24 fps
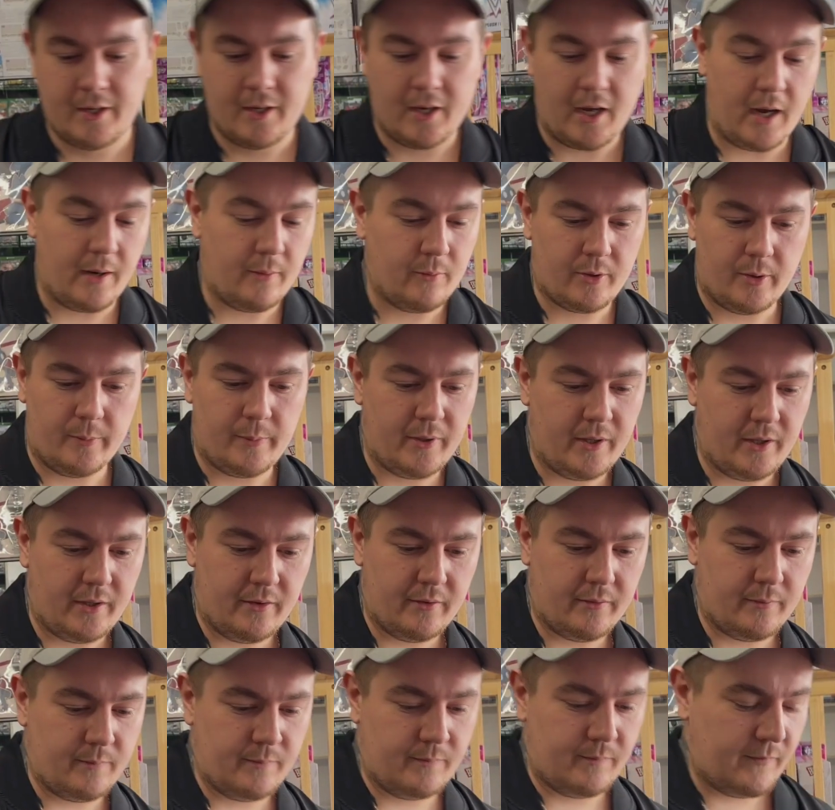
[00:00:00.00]
I would have paid the
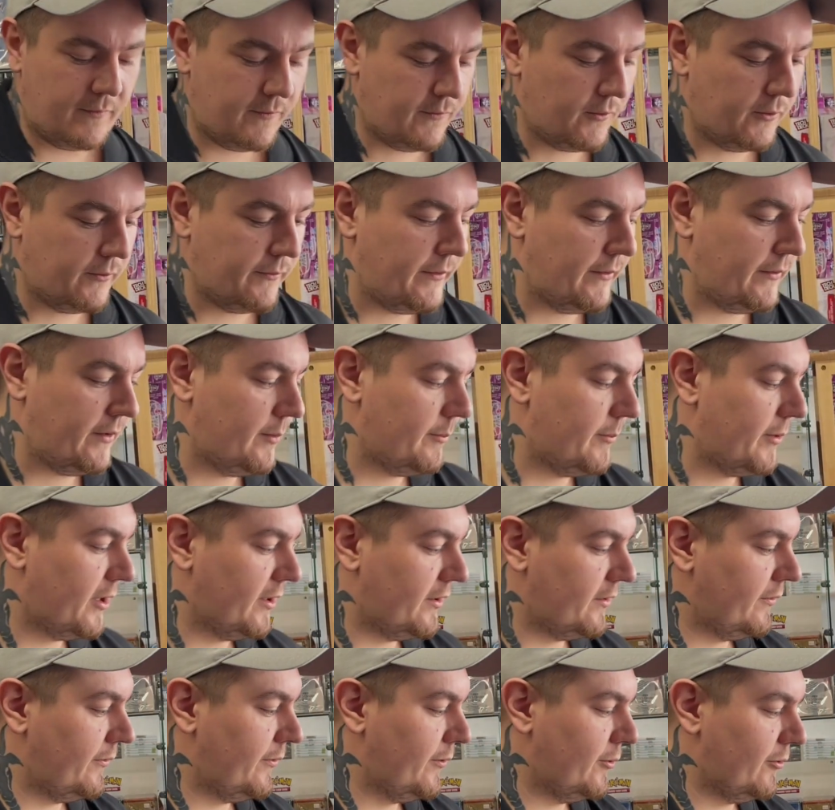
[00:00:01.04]
full
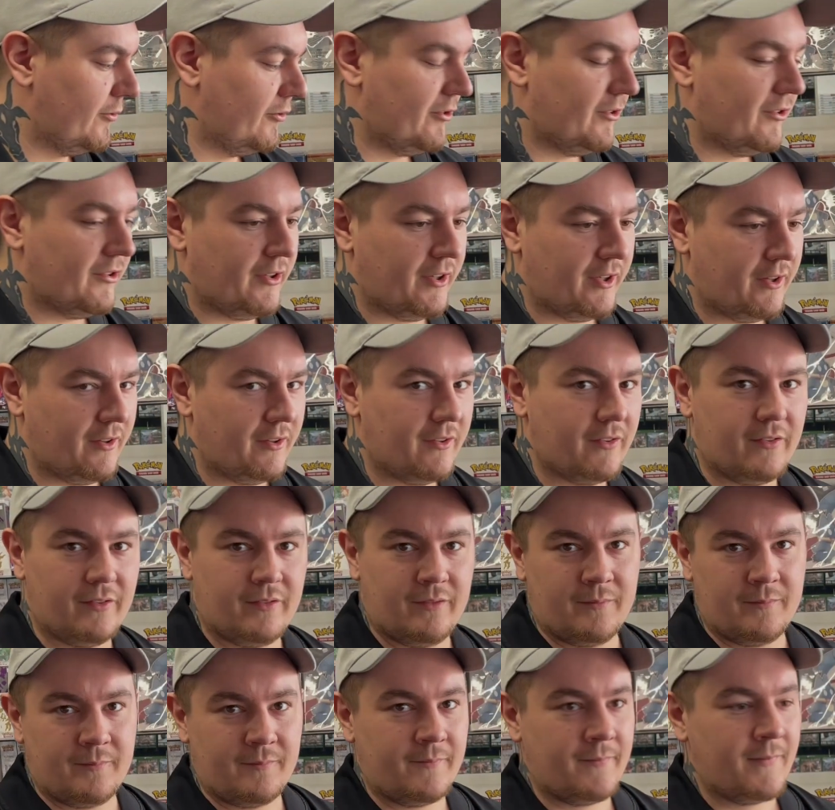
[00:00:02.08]
$50 if it was just like this
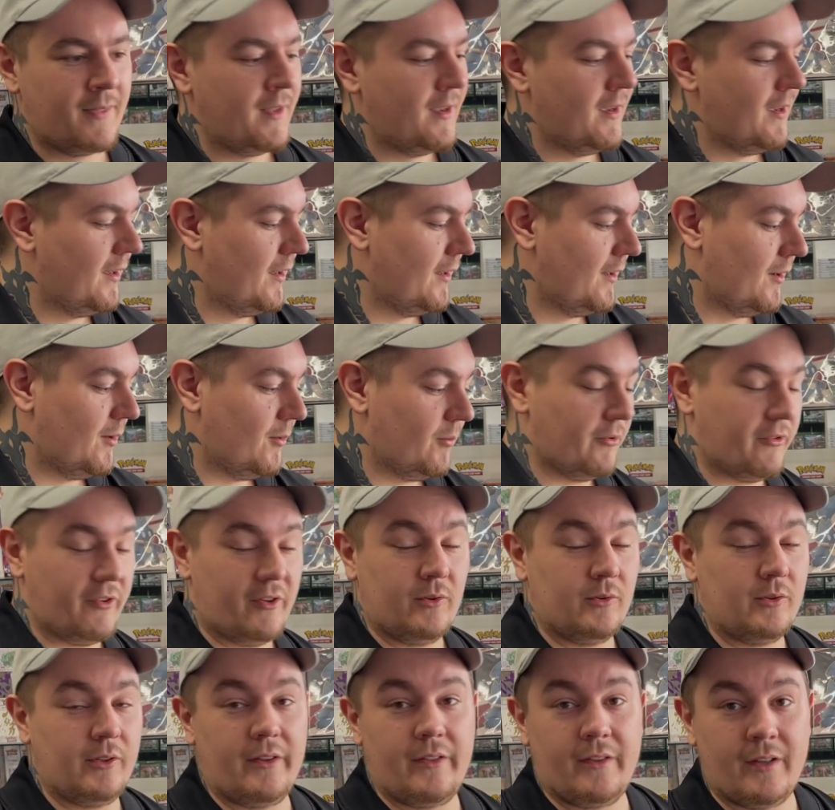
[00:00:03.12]
was the
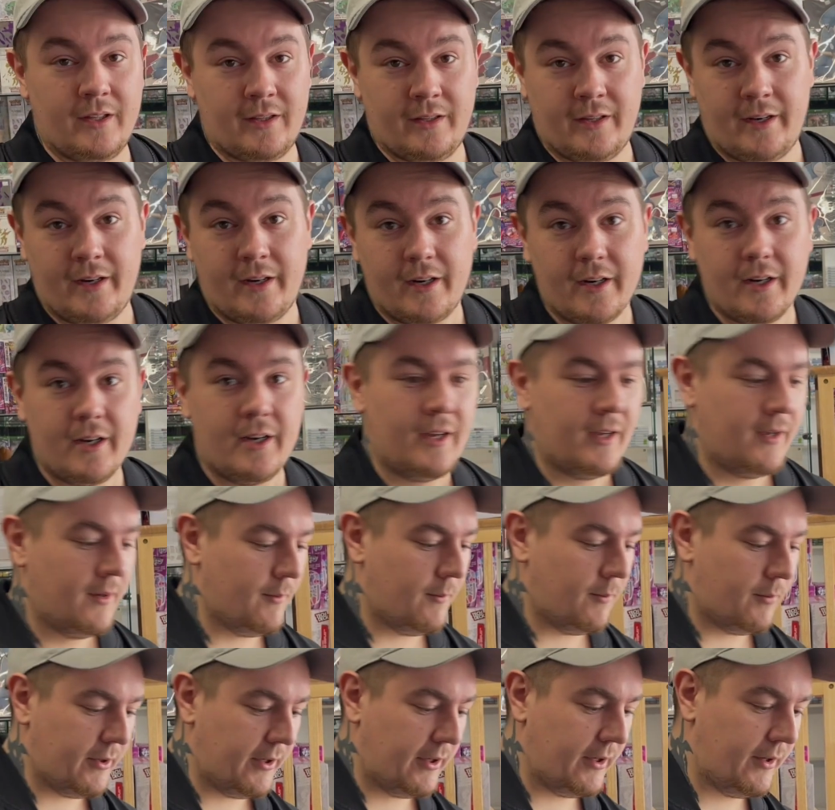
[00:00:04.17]
only thing there,
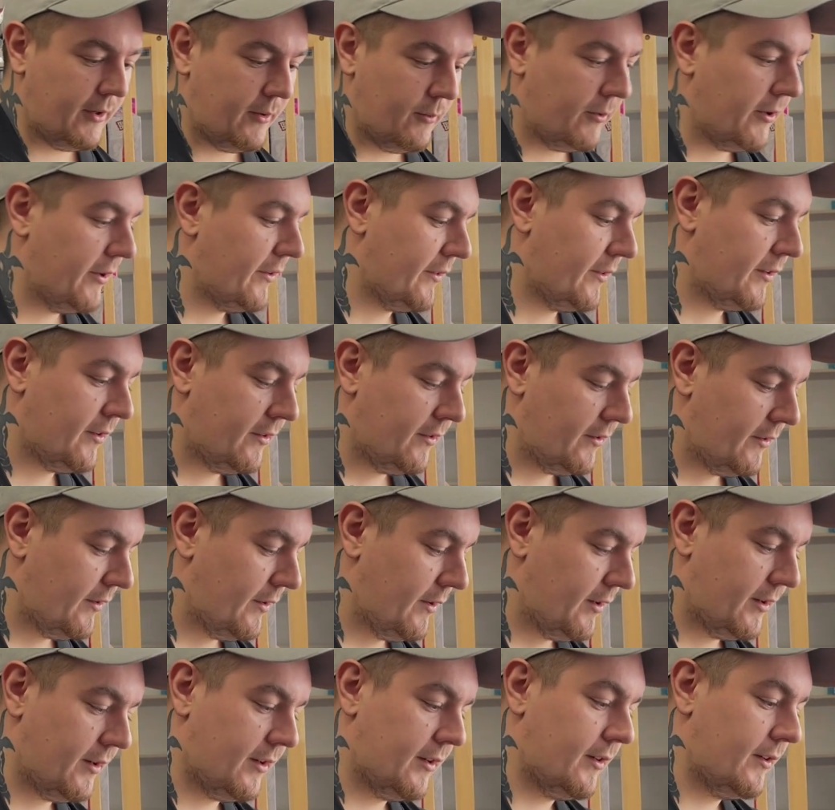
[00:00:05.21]
but it wasn't,
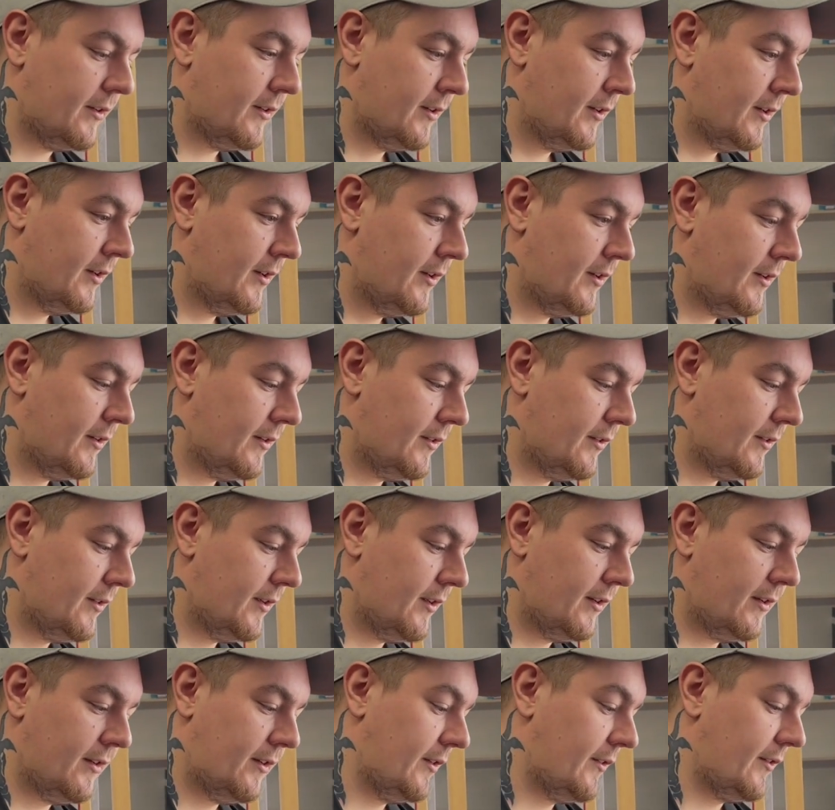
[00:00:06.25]

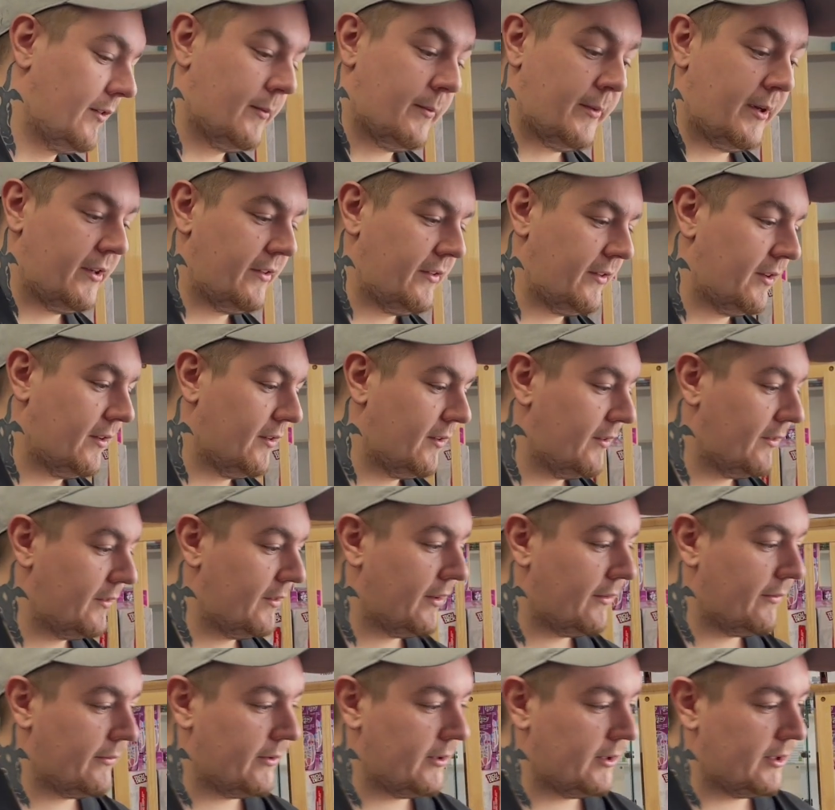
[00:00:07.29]
and that's amazing. This
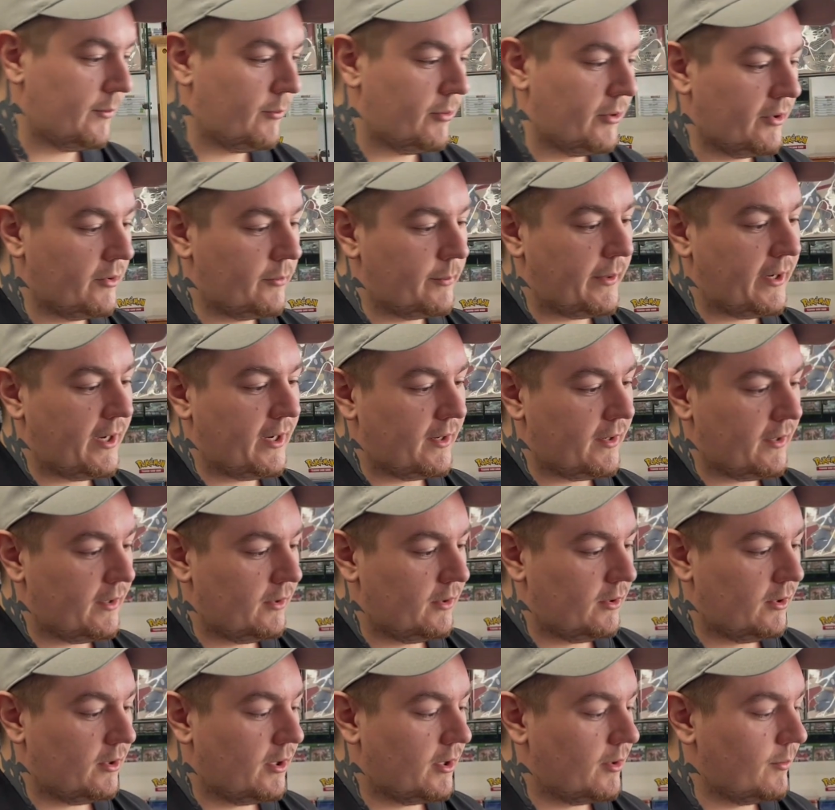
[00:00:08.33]
definitely brings back a
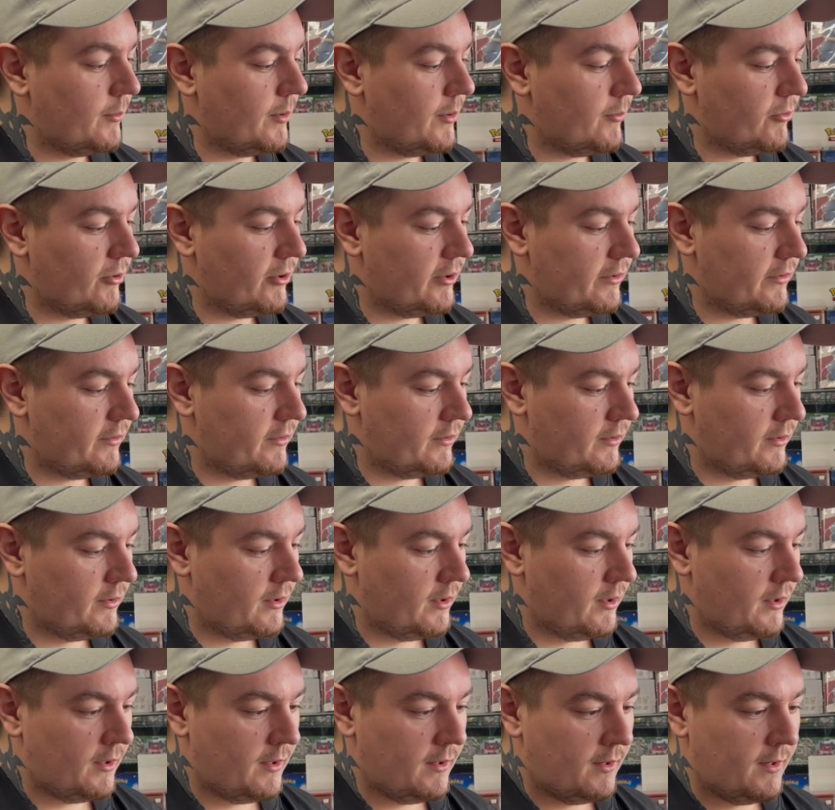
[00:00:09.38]
lot of memories.
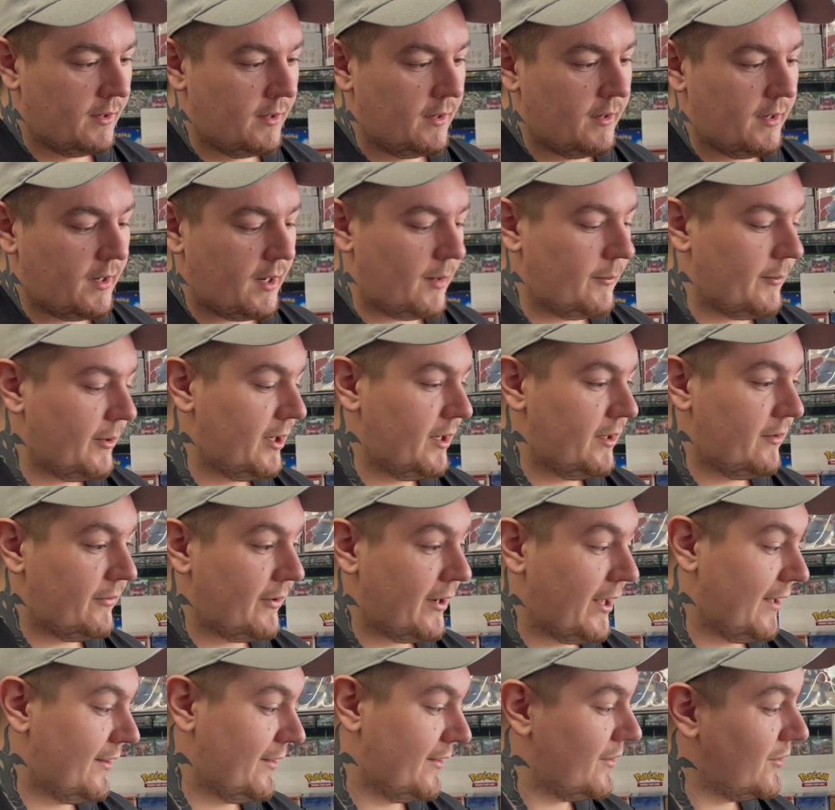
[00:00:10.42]
I might even
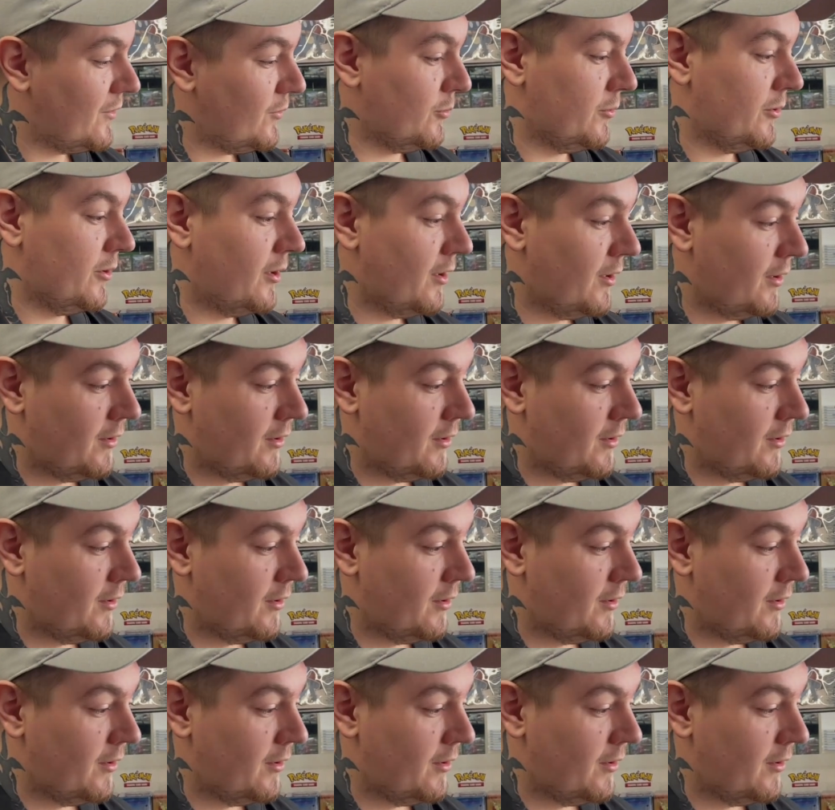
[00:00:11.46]
add this one.